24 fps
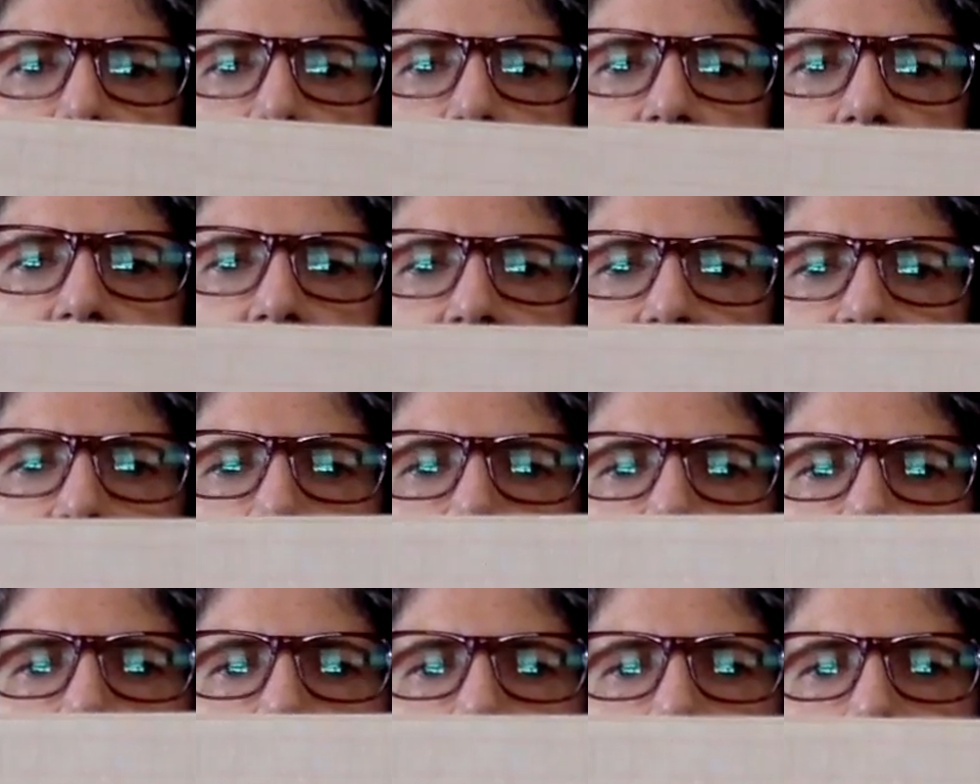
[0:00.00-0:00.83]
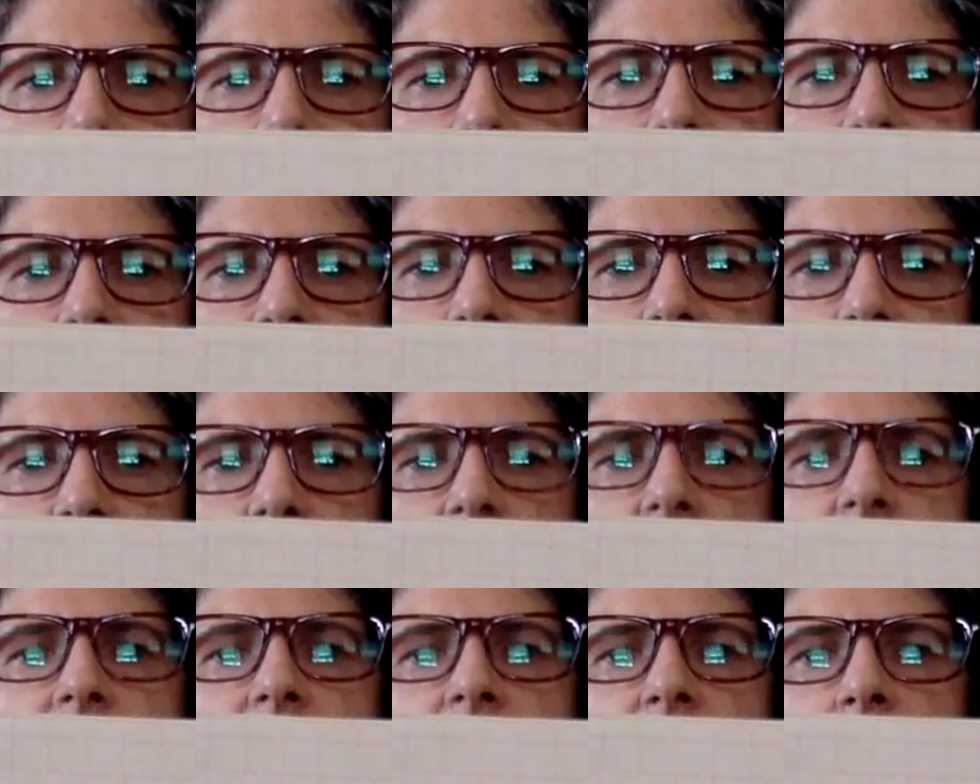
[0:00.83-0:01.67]
And
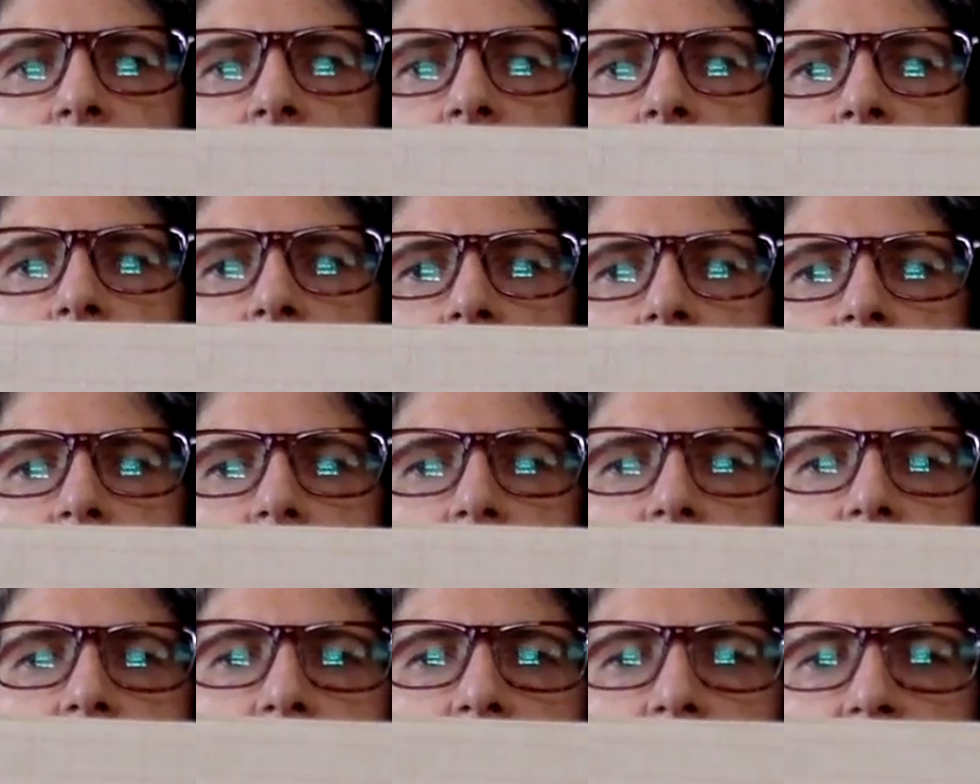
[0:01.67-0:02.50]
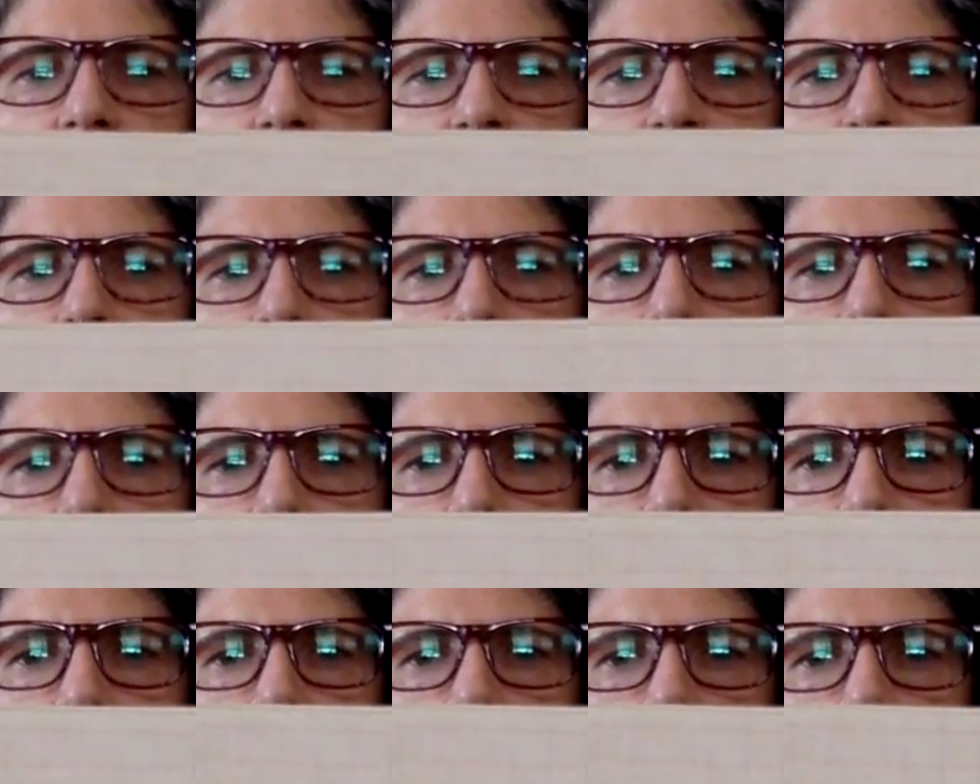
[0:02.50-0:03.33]
I am doing continental though.
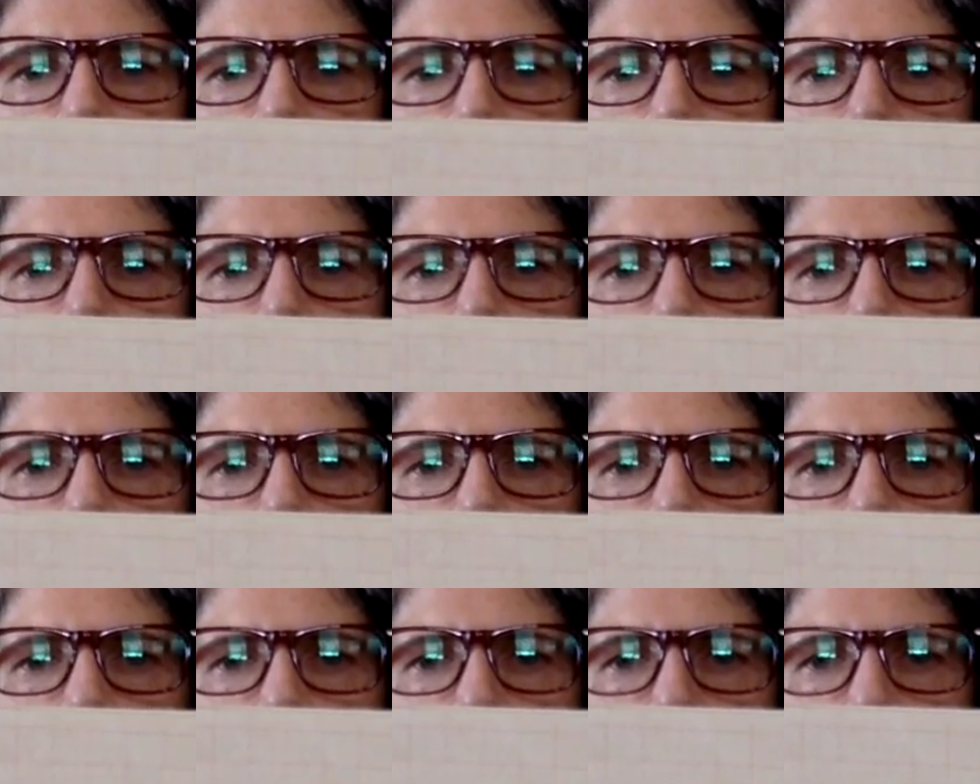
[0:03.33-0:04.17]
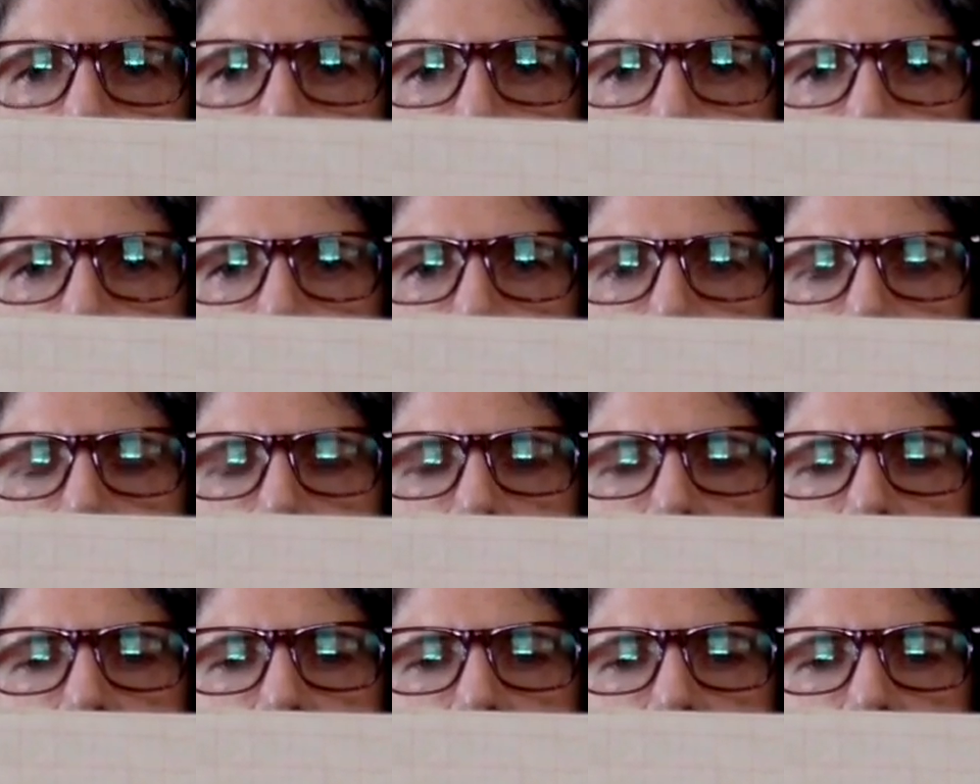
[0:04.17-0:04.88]
I'm not doing a half stitch.